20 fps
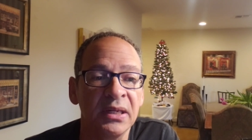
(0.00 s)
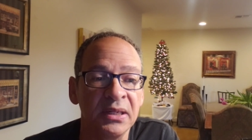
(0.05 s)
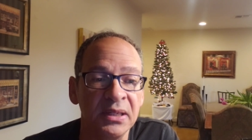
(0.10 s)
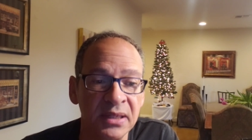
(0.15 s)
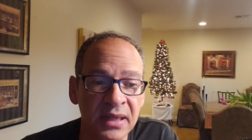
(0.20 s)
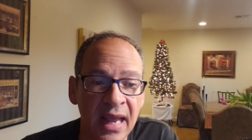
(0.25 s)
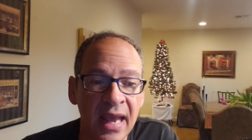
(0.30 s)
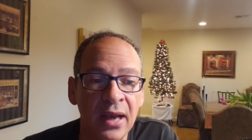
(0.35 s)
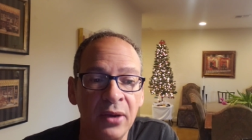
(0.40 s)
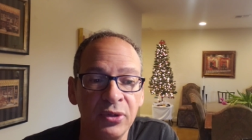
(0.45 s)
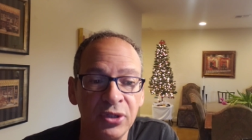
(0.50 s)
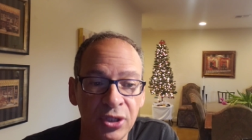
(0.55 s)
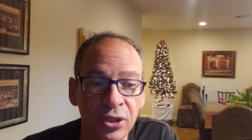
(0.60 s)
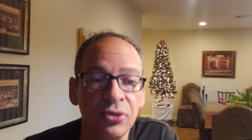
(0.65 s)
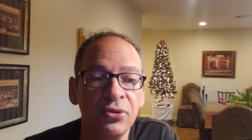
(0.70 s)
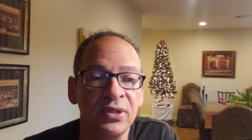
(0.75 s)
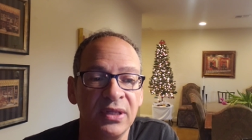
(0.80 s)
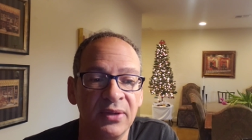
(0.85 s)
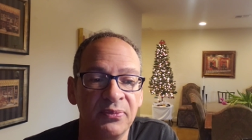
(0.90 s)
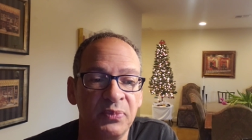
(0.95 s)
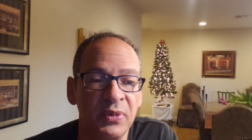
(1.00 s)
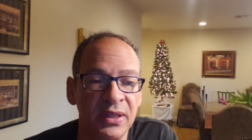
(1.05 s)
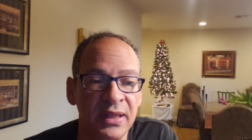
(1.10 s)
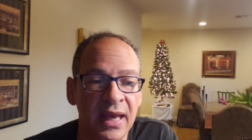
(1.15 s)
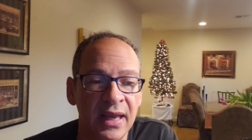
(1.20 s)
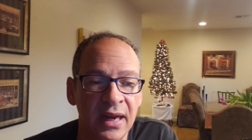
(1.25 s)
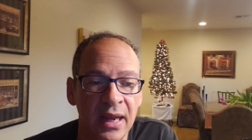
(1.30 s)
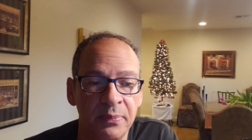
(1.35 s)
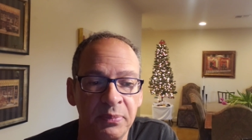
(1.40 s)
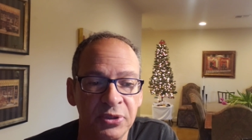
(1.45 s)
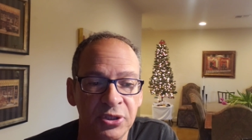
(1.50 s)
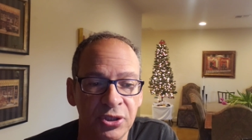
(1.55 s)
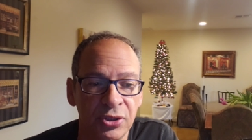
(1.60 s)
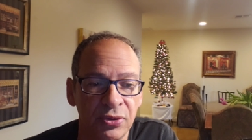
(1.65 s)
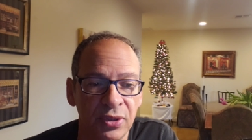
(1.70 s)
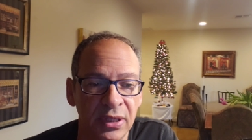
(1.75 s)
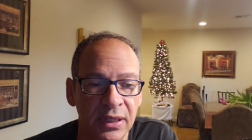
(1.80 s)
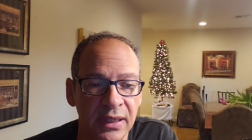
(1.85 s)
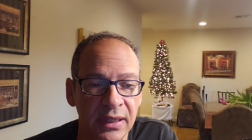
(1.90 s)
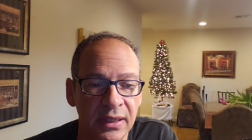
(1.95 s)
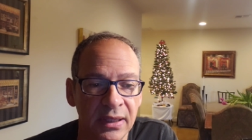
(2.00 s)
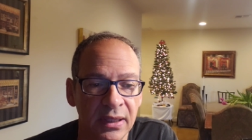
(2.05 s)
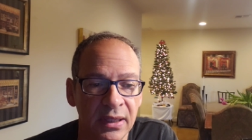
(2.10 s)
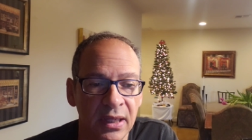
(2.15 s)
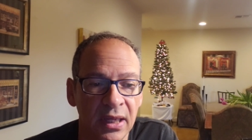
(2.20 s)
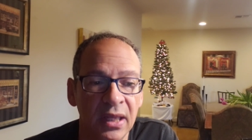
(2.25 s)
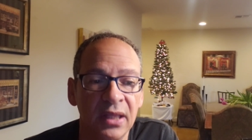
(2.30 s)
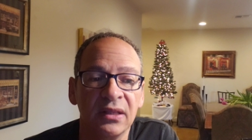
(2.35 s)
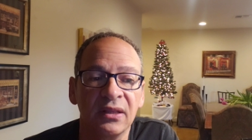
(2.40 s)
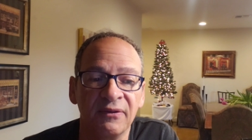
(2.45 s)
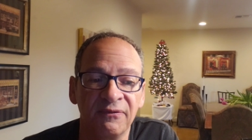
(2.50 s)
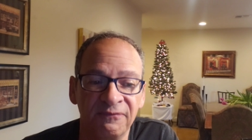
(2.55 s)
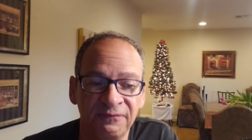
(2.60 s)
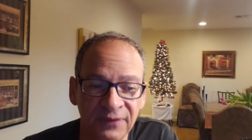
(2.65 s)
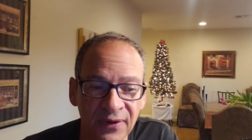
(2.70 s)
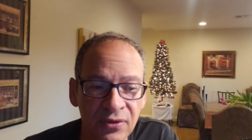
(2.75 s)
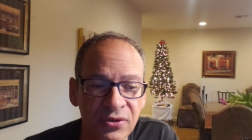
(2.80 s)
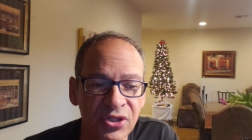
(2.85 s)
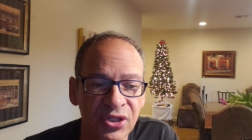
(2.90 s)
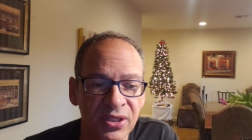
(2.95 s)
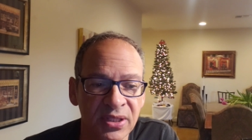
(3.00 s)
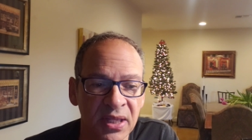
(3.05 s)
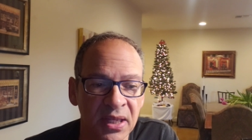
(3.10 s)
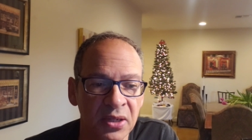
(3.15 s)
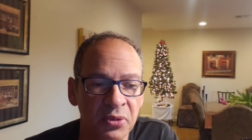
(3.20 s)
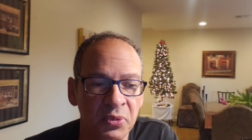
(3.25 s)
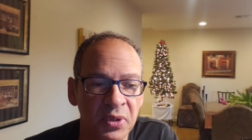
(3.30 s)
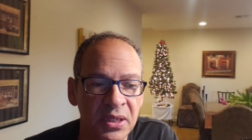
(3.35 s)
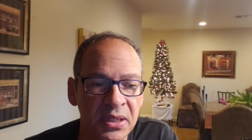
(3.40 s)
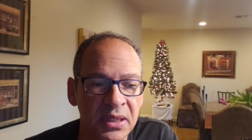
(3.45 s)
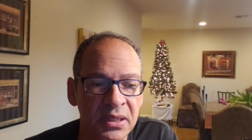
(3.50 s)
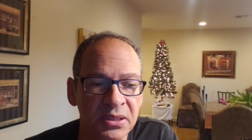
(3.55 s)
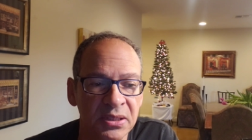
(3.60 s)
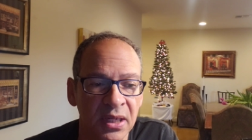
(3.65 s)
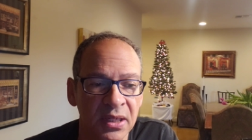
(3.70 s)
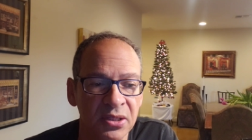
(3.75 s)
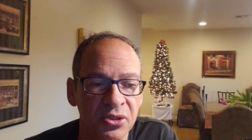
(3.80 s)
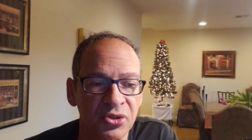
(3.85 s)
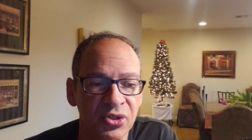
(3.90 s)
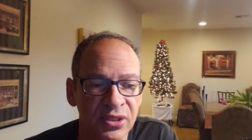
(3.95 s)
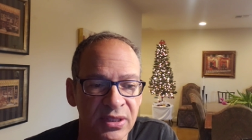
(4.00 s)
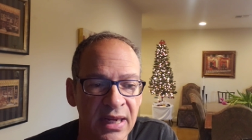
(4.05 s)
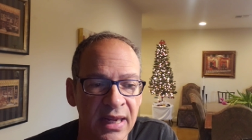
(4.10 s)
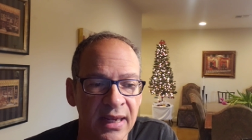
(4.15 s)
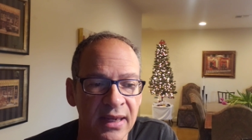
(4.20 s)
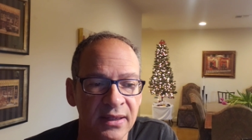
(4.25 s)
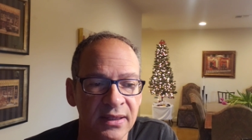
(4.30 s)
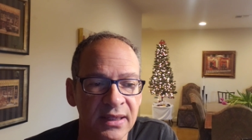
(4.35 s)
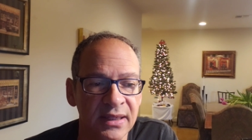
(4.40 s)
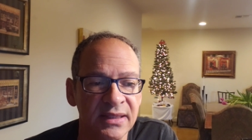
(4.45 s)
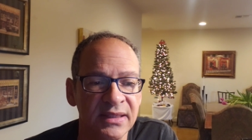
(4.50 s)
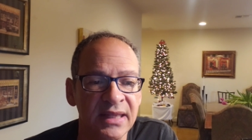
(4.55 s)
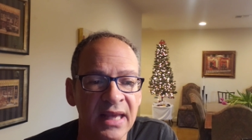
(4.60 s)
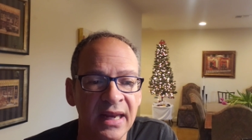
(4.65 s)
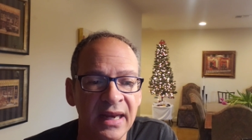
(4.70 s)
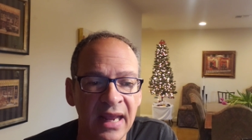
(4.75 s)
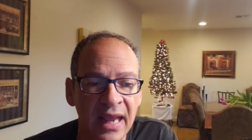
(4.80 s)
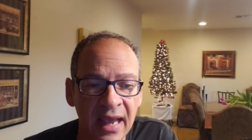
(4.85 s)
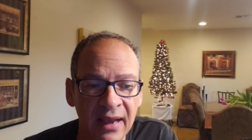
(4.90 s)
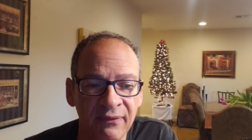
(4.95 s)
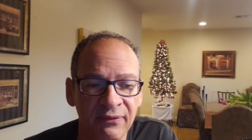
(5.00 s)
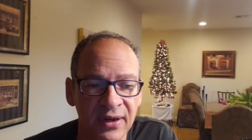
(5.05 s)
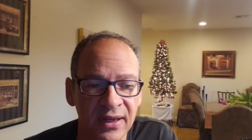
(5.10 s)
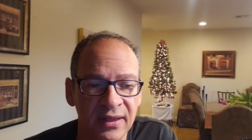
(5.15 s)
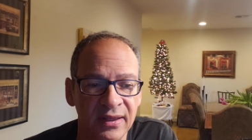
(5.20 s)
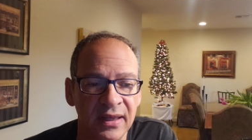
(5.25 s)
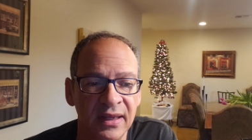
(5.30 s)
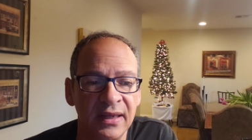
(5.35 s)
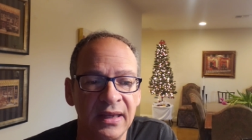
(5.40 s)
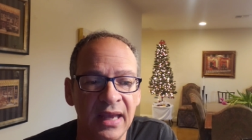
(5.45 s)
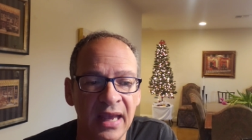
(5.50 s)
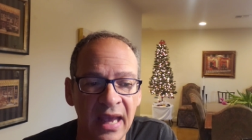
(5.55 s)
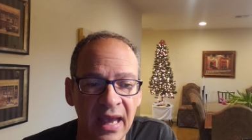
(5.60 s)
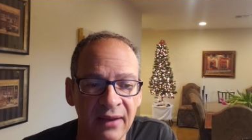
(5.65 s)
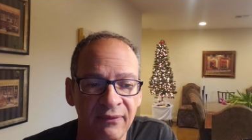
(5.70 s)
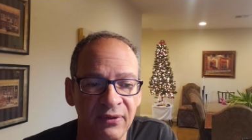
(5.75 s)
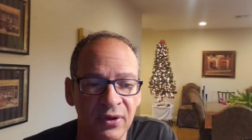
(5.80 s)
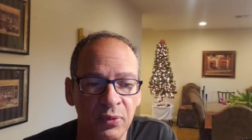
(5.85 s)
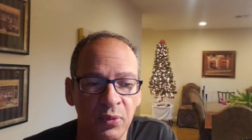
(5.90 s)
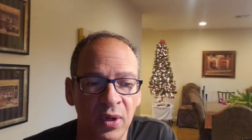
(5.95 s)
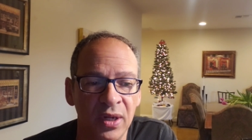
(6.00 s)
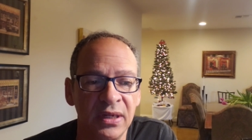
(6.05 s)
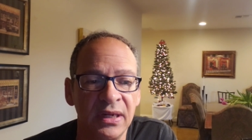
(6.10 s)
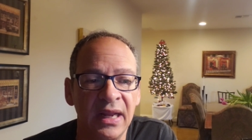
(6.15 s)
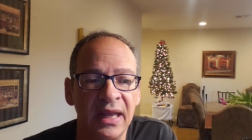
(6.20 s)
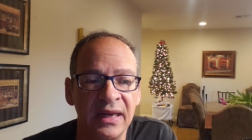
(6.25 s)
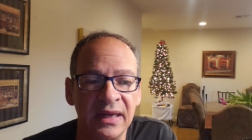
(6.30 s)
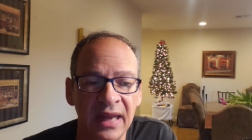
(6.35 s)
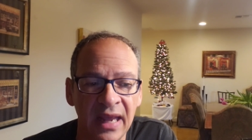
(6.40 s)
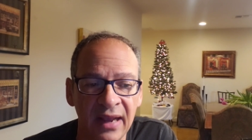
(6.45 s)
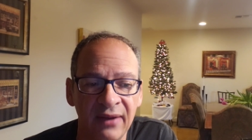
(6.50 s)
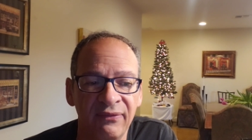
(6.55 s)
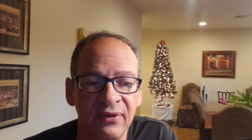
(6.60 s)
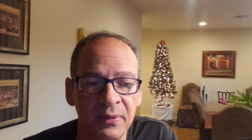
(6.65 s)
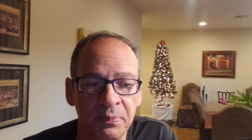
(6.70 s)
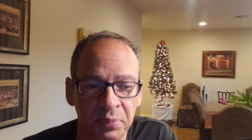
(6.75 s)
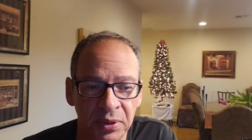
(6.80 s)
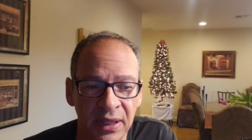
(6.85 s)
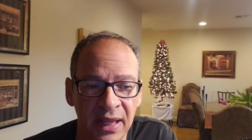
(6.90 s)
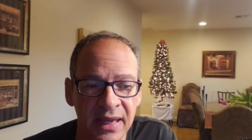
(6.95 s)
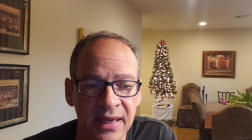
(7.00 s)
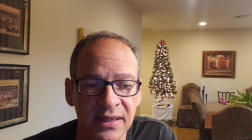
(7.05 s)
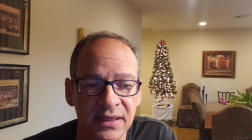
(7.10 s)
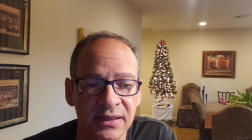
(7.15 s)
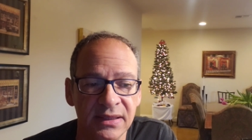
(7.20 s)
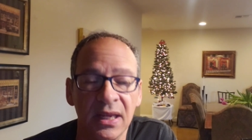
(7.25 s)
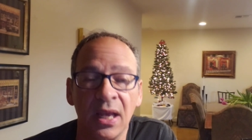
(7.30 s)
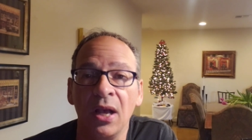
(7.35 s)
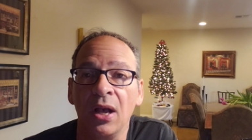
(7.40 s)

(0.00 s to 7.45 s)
Now you give me that opportunity. The first thing we need to understand is that everything, everyone, and every place